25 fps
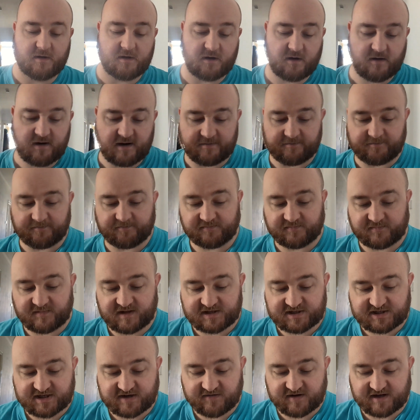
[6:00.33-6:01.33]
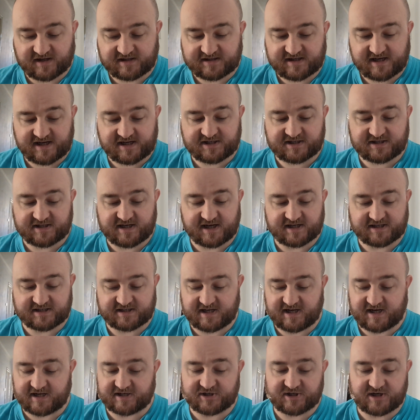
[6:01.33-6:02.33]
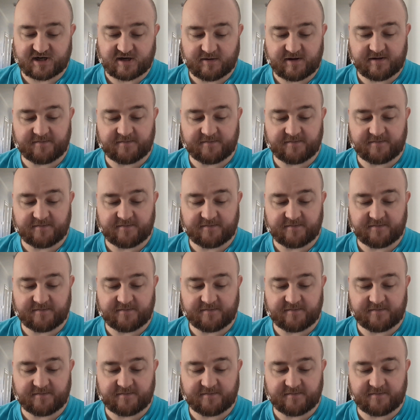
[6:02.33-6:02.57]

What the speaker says: All right, let's give it a taste test then, shall